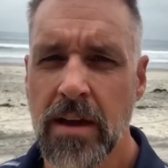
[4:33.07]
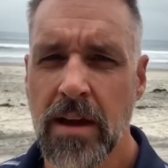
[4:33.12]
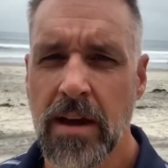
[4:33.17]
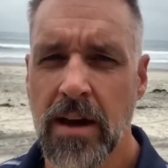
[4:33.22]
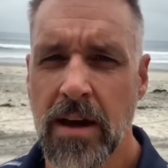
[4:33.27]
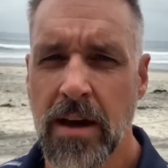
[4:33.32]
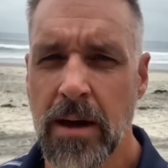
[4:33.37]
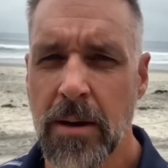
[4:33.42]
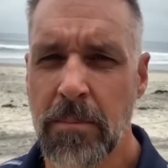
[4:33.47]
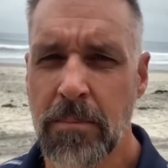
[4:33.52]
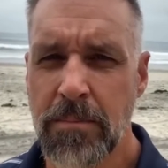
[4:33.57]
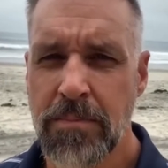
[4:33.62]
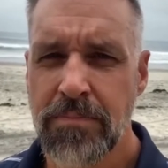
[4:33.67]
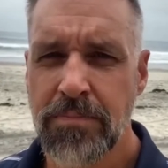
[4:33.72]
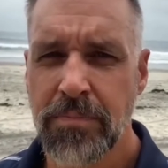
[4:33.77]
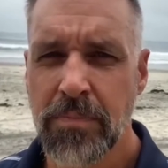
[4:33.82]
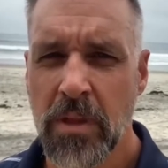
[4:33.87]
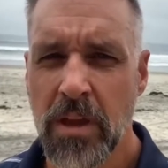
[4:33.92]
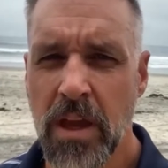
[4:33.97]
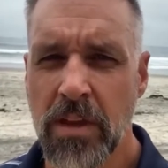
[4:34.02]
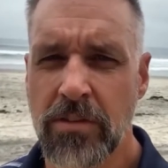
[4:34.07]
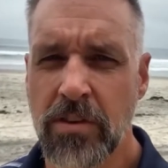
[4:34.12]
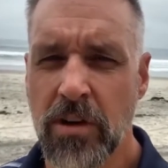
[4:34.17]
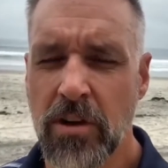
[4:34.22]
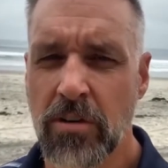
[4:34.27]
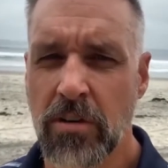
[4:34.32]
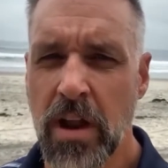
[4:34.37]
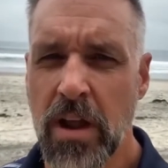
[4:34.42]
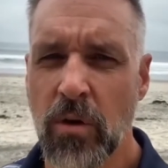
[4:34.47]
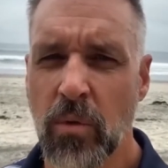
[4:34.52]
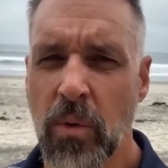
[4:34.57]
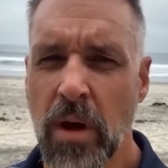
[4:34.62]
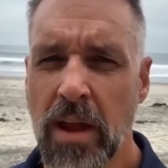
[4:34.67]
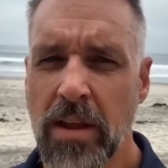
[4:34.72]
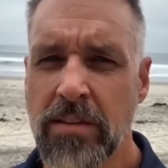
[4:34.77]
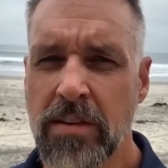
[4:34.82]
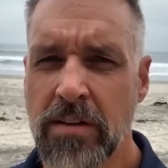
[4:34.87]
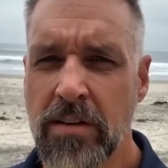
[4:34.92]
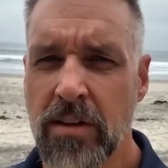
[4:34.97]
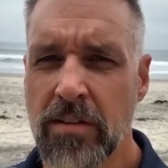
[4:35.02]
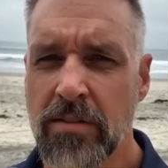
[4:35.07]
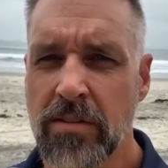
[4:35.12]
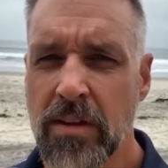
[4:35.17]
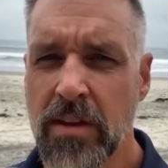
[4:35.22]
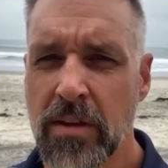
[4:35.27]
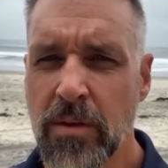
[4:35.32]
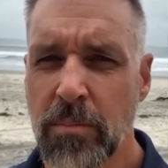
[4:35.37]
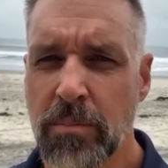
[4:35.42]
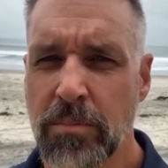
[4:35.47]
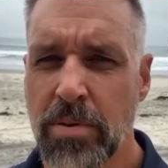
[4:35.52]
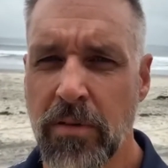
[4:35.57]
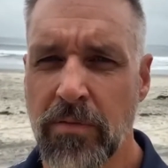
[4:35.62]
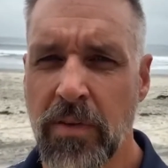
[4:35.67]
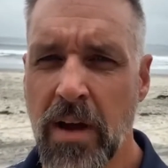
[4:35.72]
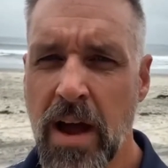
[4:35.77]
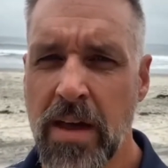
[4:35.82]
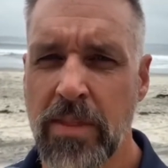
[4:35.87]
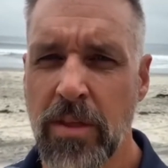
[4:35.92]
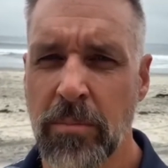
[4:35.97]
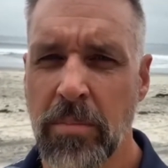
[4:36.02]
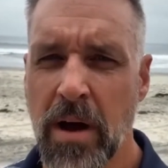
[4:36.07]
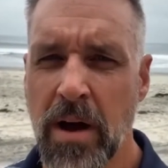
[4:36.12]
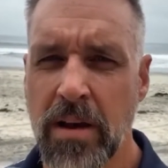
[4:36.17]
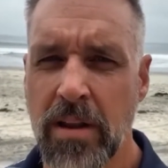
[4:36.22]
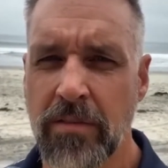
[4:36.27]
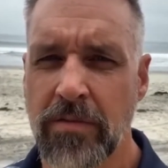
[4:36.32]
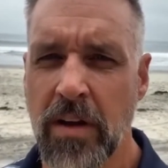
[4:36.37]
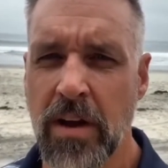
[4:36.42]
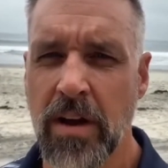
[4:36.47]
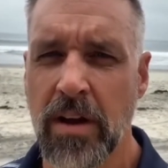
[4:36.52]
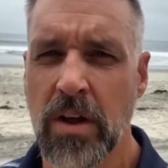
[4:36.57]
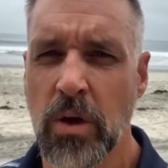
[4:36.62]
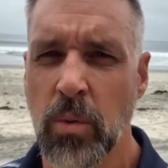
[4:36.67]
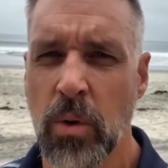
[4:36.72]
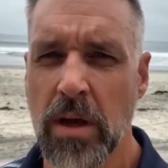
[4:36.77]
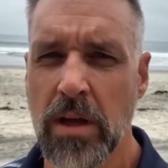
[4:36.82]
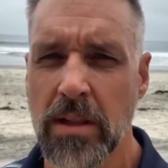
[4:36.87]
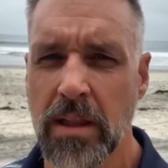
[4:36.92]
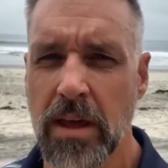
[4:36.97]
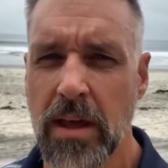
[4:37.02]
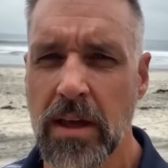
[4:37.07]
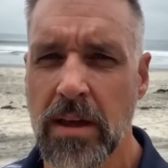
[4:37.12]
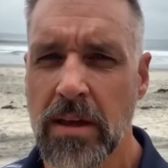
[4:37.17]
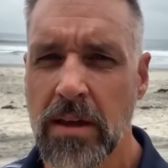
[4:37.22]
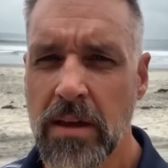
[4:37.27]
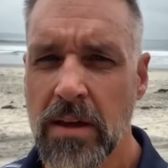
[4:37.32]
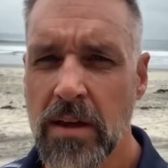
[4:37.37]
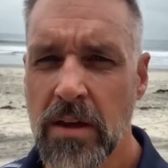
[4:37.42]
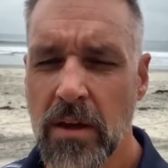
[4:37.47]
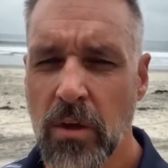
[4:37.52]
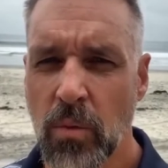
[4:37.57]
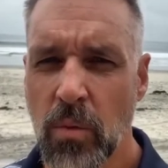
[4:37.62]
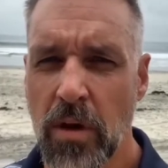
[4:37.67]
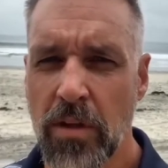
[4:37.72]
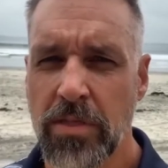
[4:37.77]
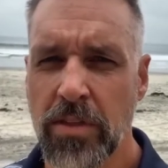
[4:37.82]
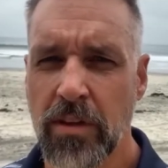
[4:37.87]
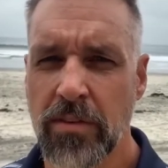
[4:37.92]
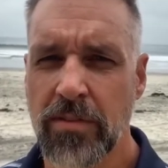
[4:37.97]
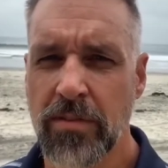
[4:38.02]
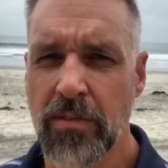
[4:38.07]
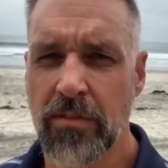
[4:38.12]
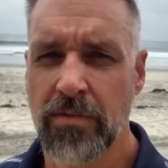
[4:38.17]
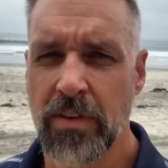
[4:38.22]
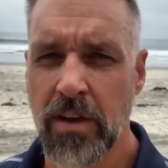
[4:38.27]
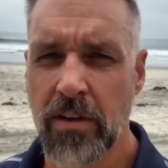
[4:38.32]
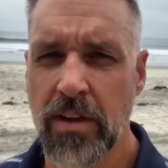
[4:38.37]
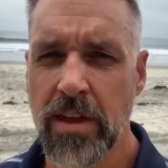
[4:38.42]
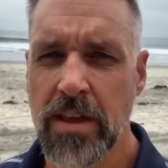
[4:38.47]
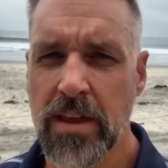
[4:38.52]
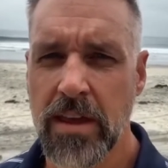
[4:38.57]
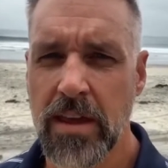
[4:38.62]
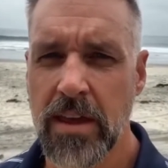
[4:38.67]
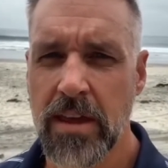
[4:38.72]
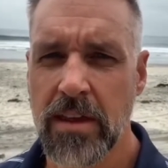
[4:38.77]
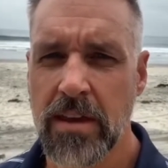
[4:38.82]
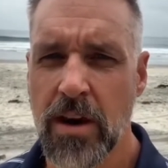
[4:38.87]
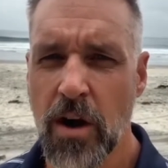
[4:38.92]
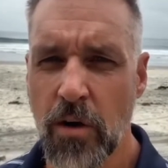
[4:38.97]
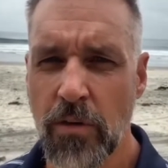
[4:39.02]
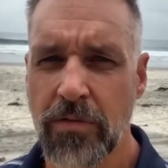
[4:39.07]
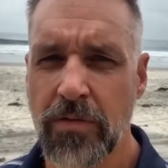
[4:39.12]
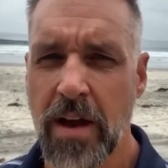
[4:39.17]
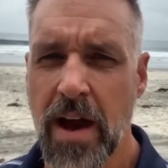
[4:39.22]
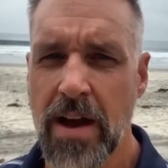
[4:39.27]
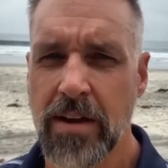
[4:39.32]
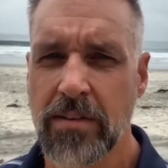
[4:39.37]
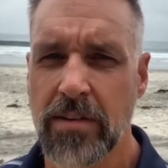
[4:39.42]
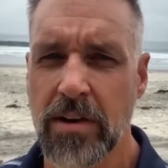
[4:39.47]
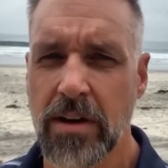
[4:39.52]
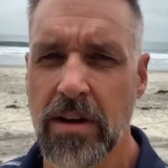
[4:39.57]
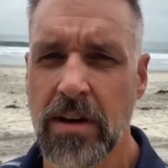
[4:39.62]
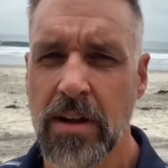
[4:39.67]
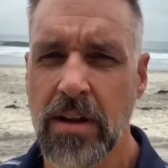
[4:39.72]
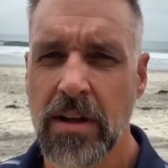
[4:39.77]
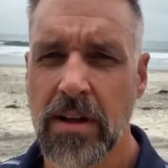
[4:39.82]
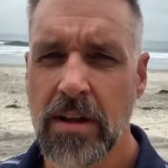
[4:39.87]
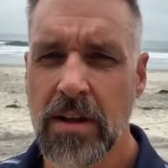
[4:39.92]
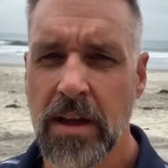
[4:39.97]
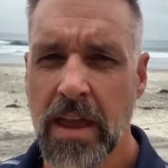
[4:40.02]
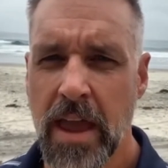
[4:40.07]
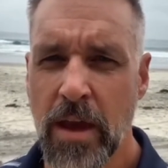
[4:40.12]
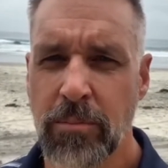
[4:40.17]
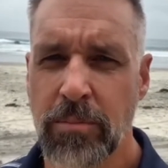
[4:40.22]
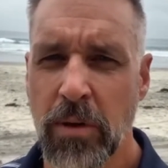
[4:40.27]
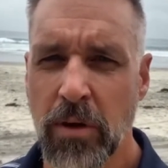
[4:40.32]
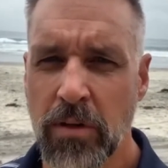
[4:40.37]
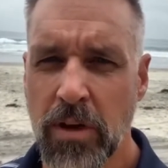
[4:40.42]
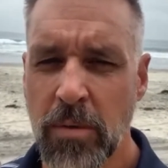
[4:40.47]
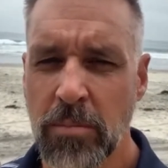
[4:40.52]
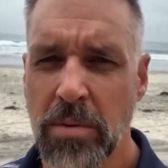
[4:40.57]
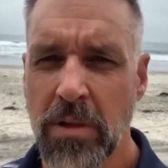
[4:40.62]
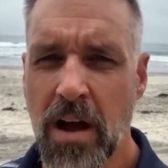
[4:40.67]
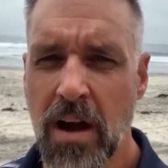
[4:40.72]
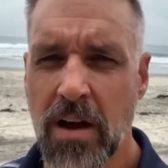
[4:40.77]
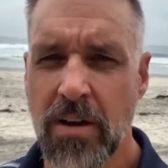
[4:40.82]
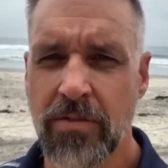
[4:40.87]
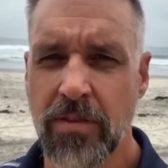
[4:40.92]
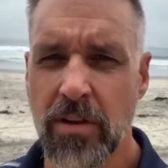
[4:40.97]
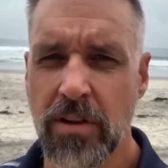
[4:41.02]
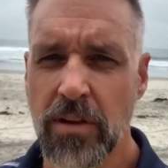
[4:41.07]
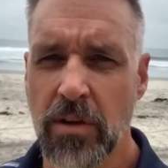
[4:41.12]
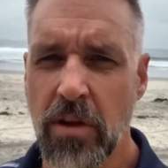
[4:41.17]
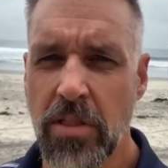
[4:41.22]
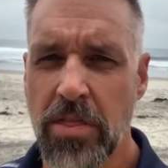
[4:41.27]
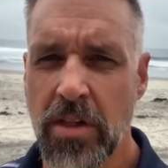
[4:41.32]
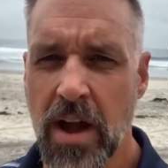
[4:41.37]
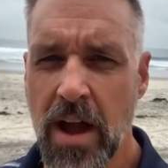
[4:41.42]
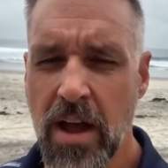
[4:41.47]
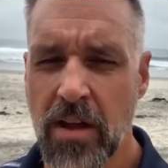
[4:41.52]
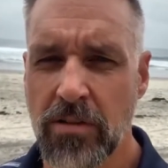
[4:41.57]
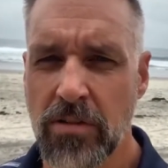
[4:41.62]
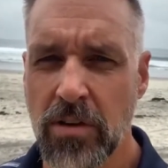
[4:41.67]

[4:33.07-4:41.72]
Um, it's a great way to just provide the body very quickly with this very key cofactor and building block for glutathione.